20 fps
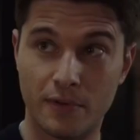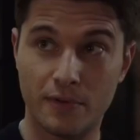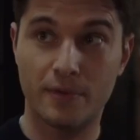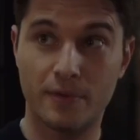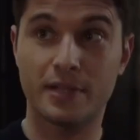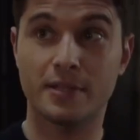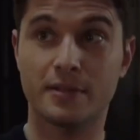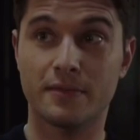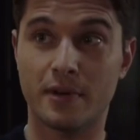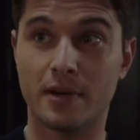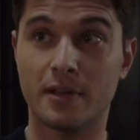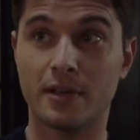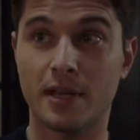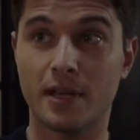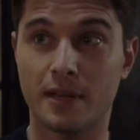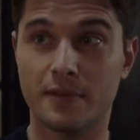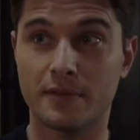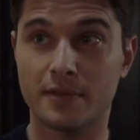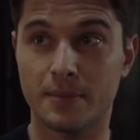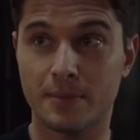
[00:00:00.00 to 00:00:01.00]
the rest of our
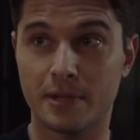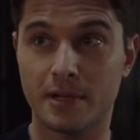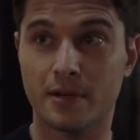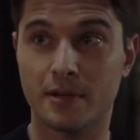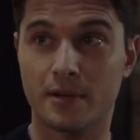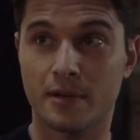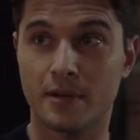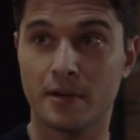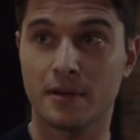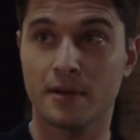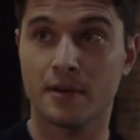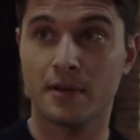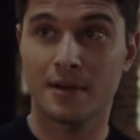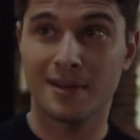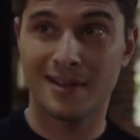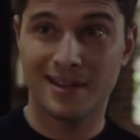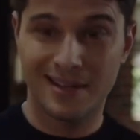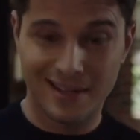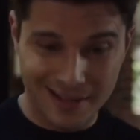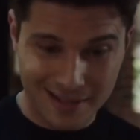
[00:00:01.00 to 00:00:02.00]
lives. I mean,
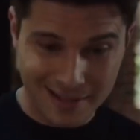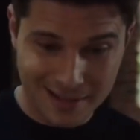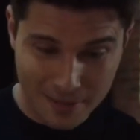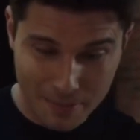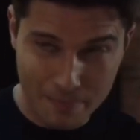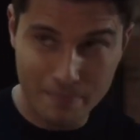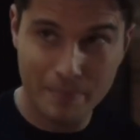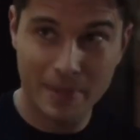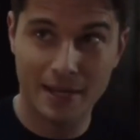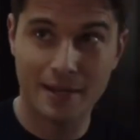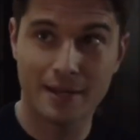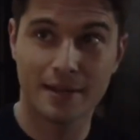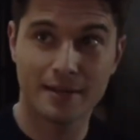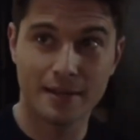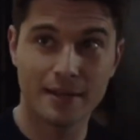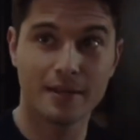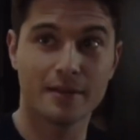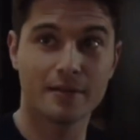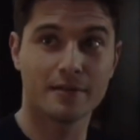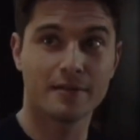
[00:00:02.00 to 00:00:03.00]
it is a big
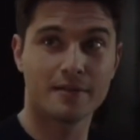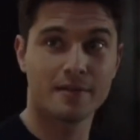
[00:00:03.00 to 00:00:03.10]
deal.